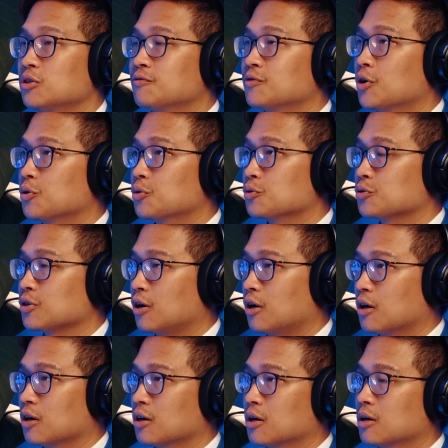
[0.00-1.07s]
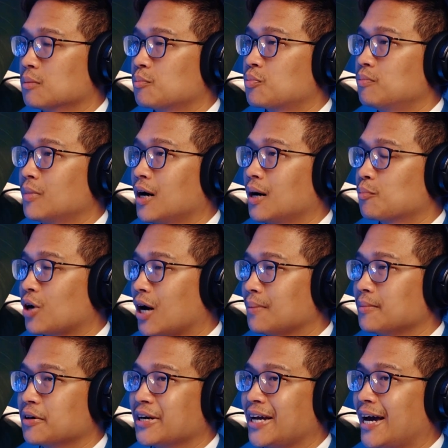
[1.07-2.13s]
of those are
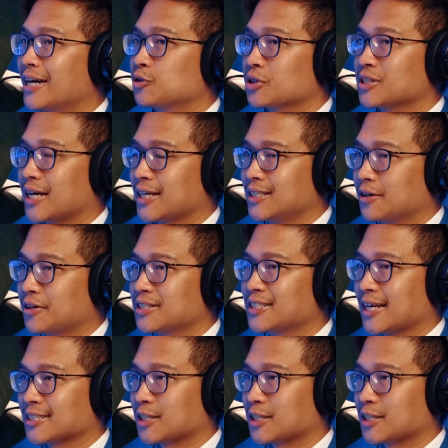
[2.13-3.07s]
primary and or secondary sex